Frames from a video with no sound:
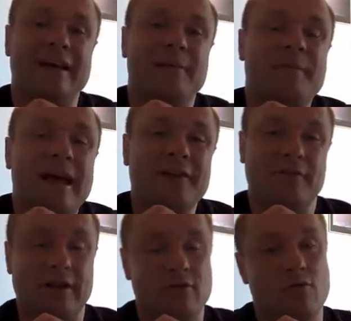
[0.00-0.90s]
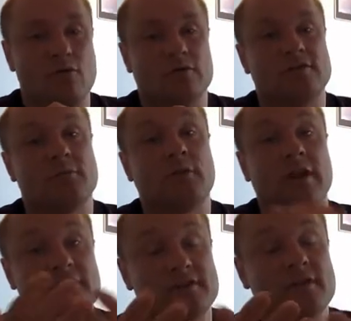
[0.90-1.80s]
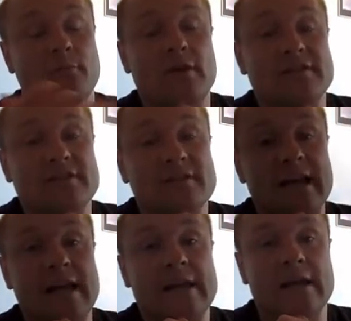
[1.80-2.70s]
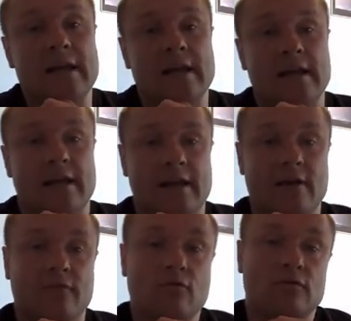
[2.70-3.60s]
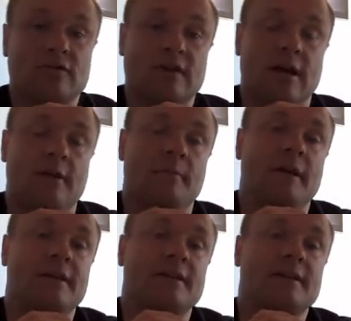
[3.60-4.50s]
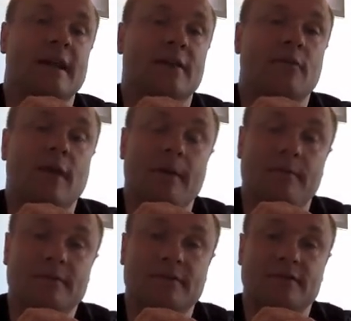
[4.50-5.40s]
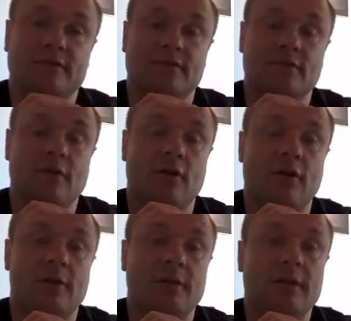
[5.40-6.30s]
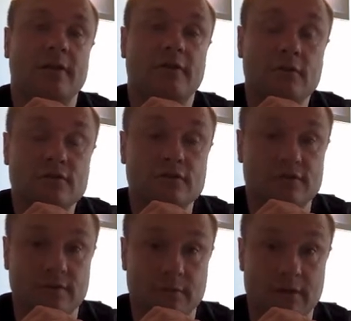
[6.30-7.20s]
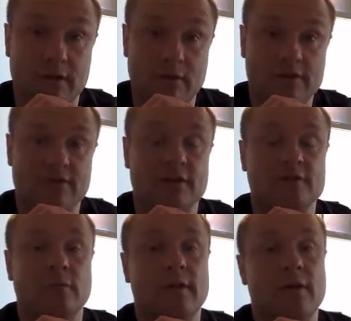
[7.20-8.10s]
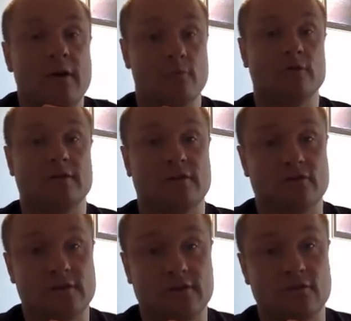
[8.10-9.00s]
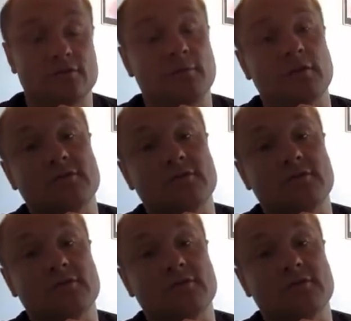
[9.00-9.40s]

meandering course to bring us to the present day. Now, of course, understanding what happens to our climate in the future is a really big question. It's one that I'm also trying to contribute